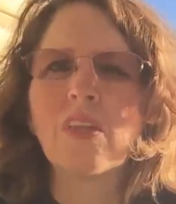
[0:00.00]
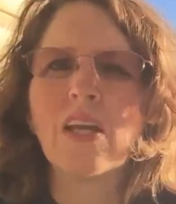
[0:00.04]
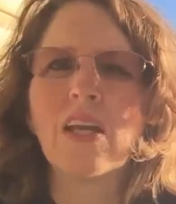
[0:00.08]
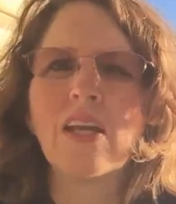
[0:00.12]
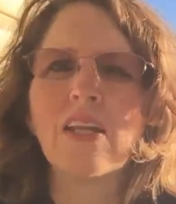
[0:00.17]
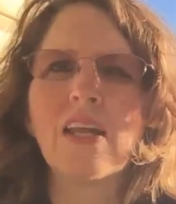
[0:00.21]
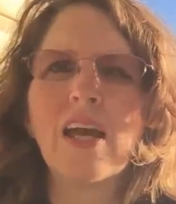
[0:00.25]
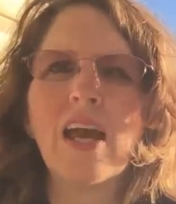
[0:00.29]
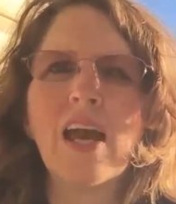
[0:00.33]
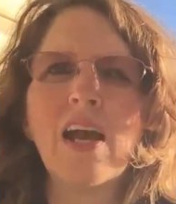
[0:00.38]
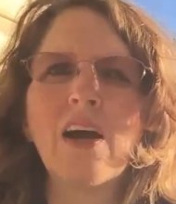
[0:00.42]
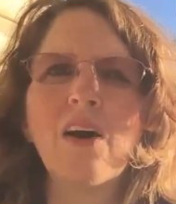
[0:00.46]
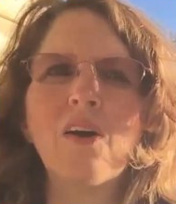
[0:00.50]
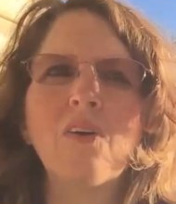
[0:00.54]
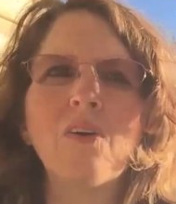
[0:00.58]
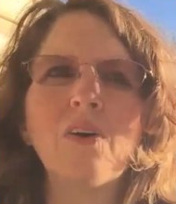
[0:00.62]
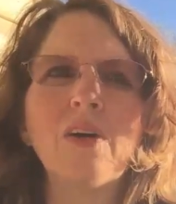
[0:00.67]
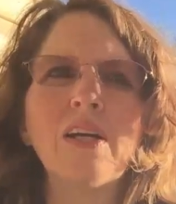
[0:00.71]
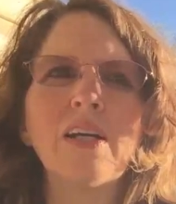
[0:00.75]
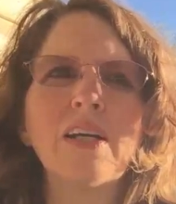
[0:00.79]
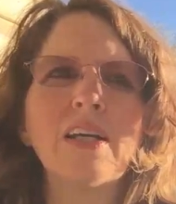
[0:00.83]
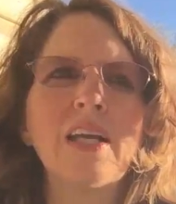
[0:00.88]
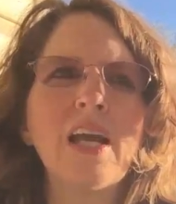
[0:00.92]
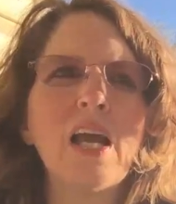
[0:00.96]
and
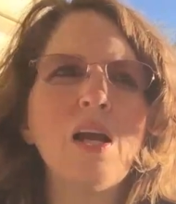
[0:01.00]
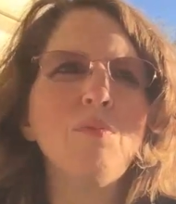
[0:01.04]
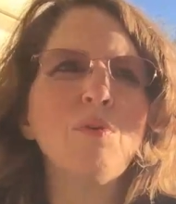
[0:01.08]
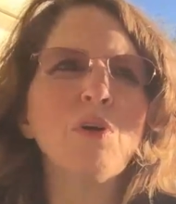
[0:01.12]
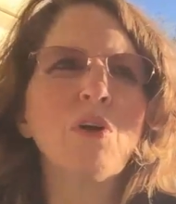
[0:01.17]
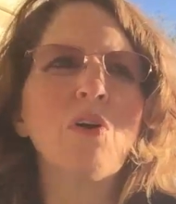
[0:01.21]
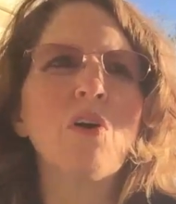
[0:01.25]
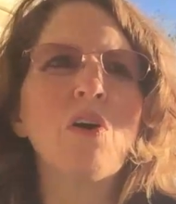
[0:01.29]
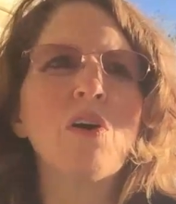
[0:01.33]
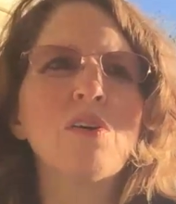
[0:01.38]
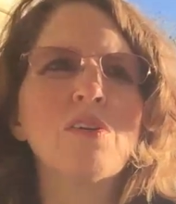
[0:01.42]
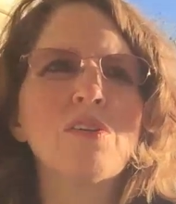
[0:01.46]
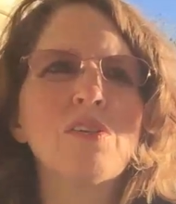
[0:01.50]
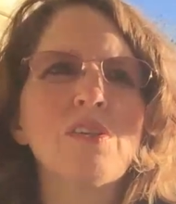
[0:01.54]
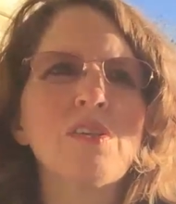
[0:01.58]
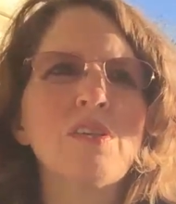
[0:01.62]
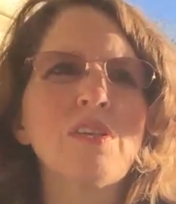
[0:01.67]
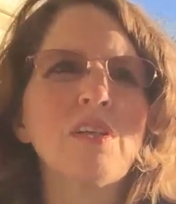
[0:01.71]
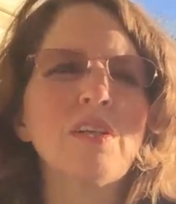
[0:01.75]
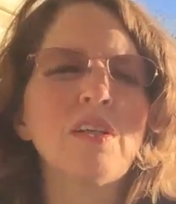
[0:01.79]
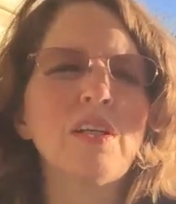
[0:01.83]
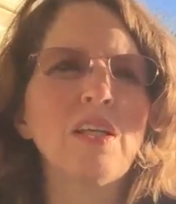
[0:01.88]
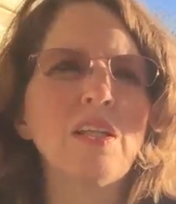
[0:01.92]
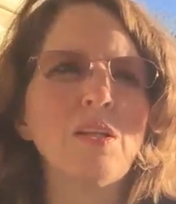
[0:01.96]
how it came across
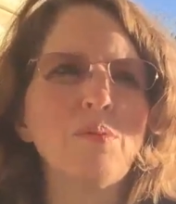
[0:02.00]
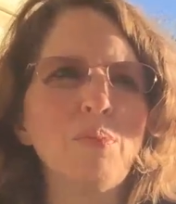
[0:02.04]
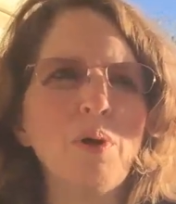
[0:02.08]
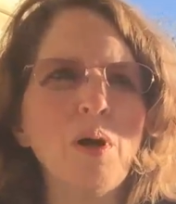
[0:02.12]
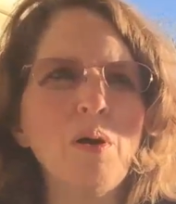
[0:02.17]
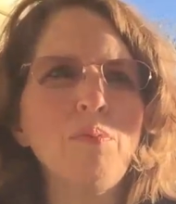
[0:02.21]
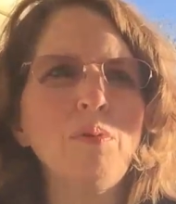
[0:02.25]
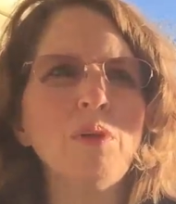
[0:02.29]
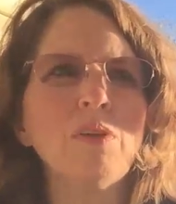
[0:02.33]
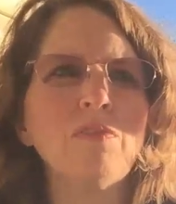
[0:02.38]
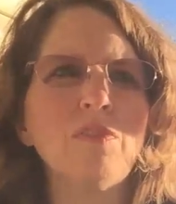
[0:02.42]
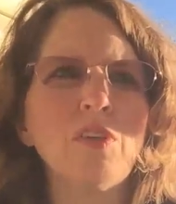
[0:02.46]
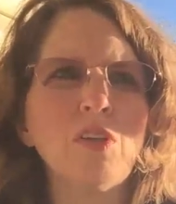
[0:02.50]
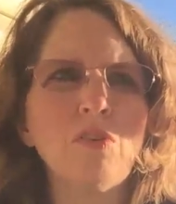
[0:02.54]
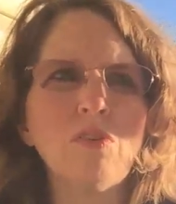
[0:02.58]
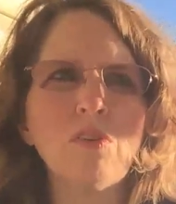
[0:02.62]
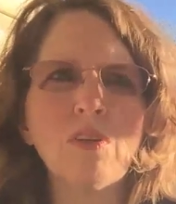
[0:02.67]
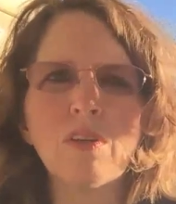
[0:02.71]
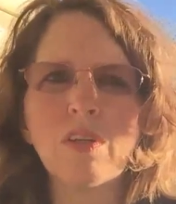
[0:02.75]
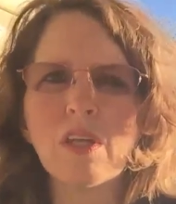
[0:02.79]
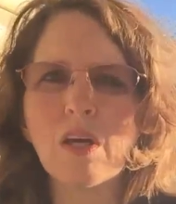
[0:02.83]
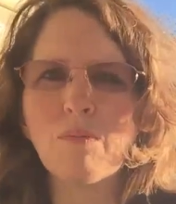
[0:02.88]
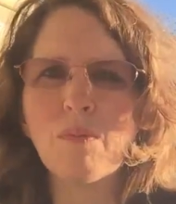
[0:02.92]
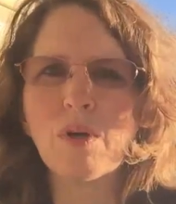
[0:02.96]
in the public view
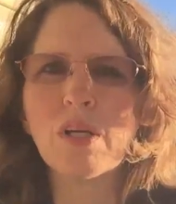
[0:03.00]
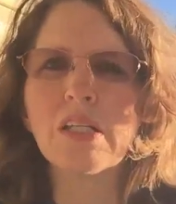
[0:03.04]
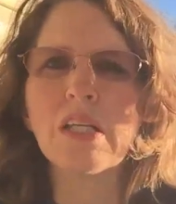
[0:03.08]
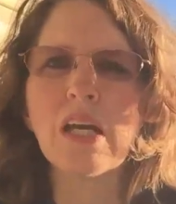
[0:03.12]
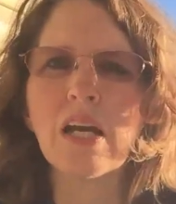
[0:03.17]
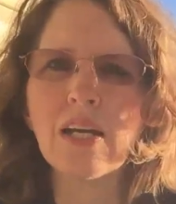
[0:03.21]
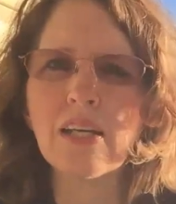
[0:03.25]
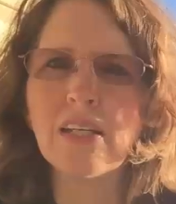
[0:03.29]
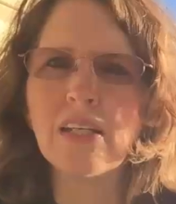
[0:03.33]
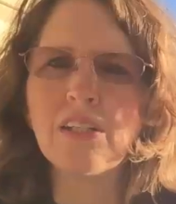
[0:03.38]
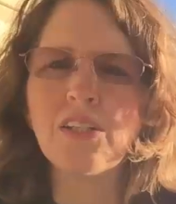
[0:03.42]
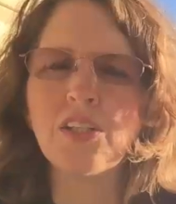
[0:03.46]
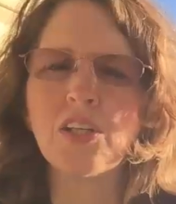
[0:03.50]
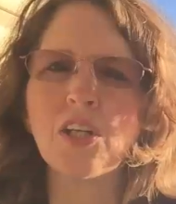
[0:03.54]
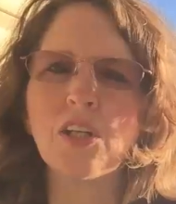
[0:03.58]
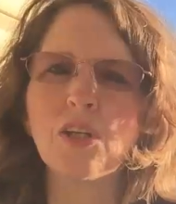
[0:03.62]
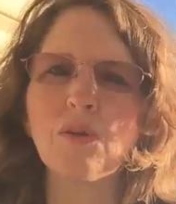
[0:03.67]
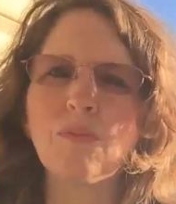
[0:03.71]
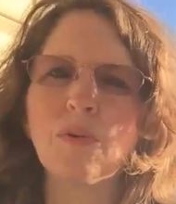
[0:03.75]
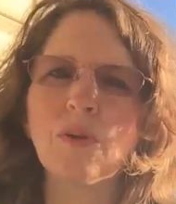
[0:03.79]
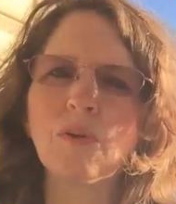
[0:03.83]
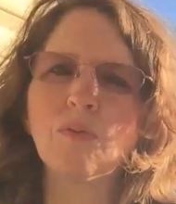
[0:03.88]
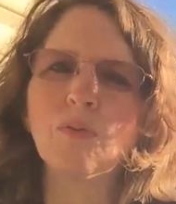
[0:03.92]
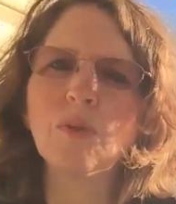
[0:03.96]
that they must hate each
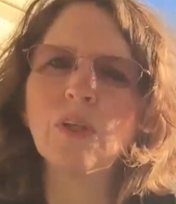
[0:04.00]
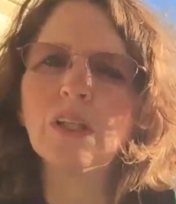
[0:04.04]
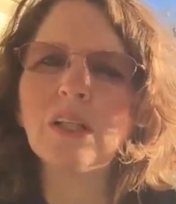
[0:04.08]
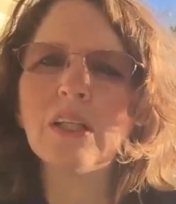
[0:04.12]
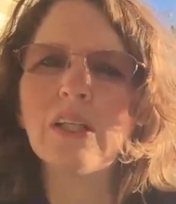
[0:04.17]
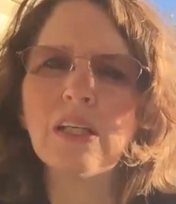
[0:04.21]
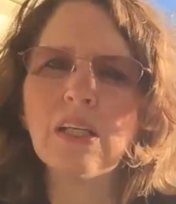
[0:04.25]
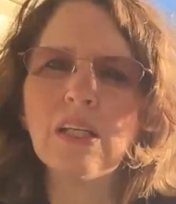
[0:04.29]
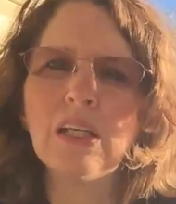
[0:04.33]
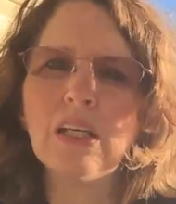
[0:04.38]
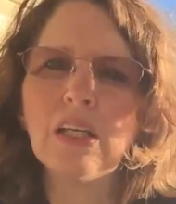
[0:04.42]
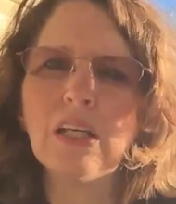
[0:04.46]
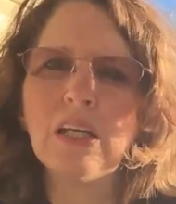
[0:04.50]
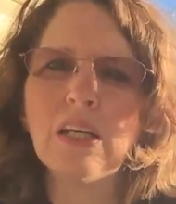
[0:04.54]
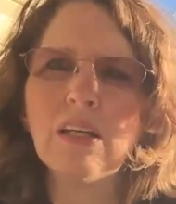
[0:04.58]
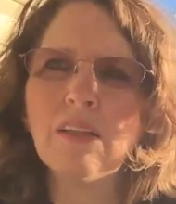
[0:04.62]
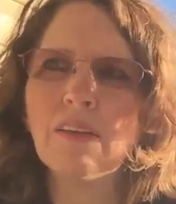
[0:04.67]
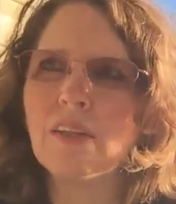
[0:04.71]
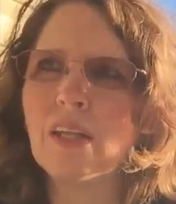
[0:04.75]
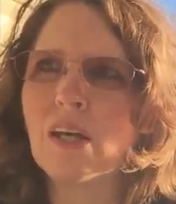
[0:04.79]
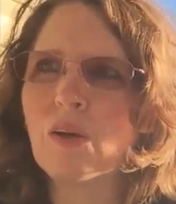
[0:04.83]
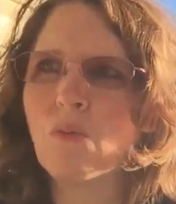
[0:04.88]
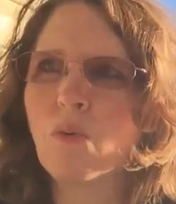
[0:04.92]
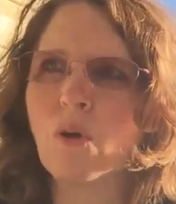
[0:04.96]
other, but really
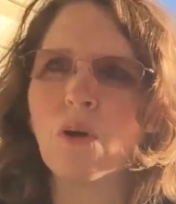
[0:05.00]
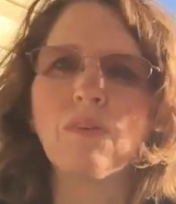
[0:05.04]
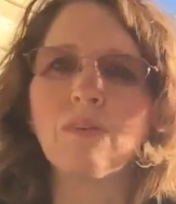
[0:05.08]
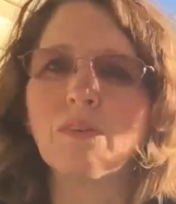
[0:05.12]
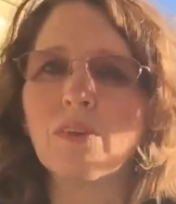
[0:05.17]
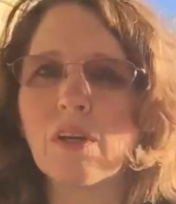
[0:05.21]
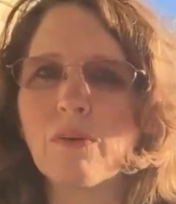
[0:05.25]
they weren't.